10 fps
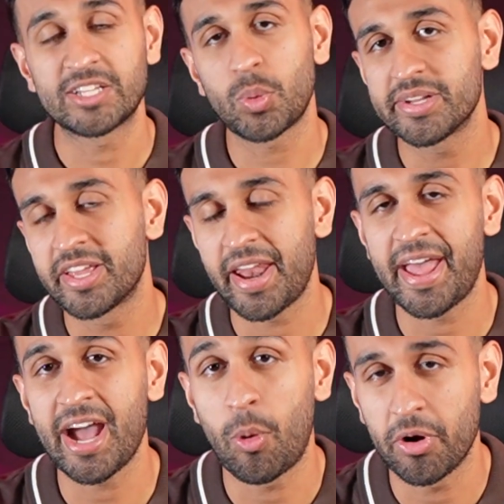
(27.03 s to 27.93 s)
That's why
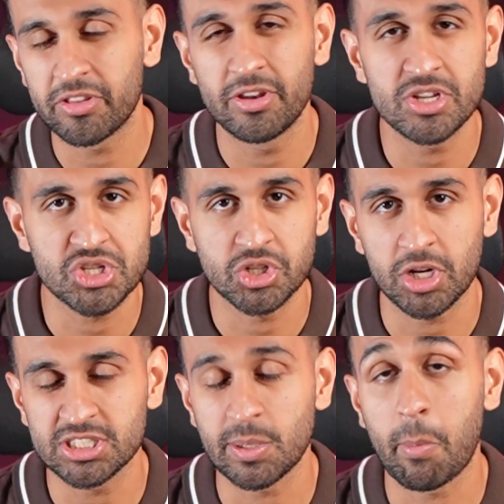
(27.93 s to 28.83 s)
today I wanted to
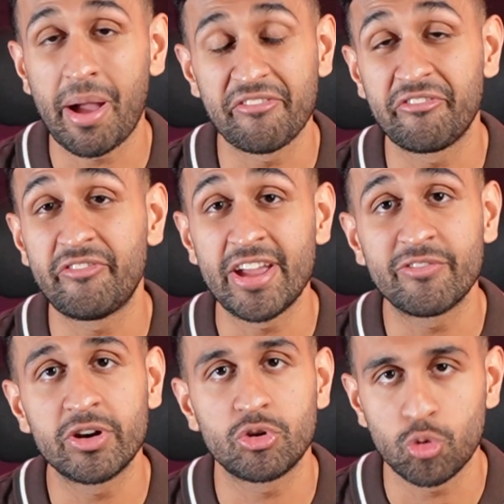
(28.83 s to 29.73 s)
discuss some of my
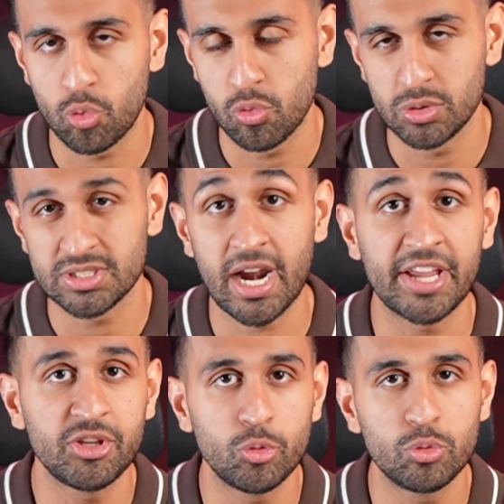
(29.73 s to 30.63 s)
favorite tools that I
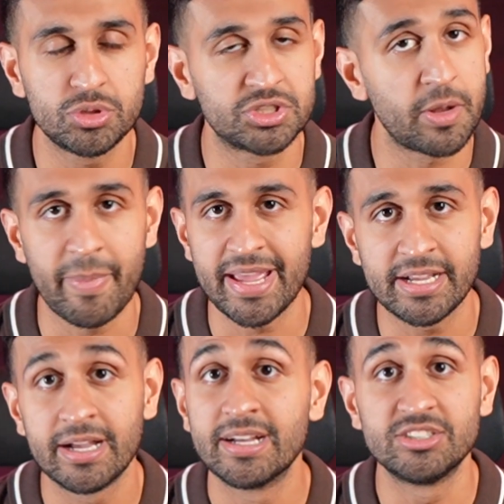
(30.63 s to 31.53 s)
use to make
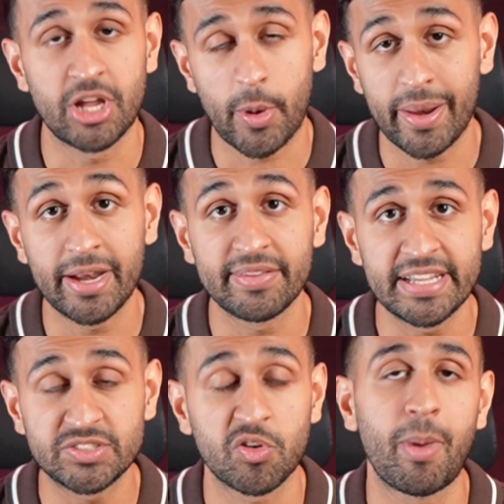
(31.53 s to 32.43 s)
generating
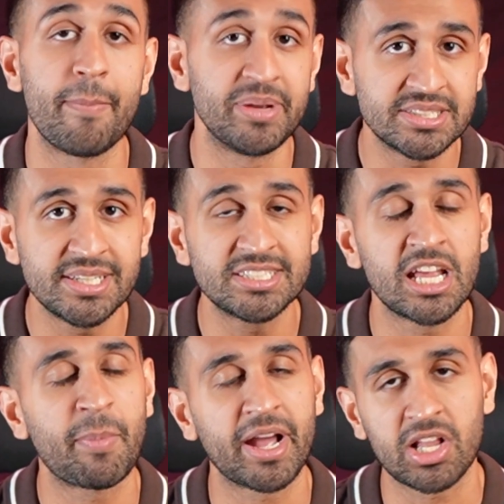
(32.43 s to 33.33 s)
leads for my business
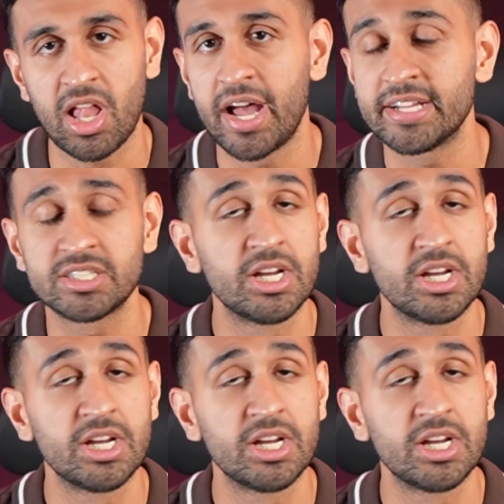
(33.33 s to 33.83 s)
and my clients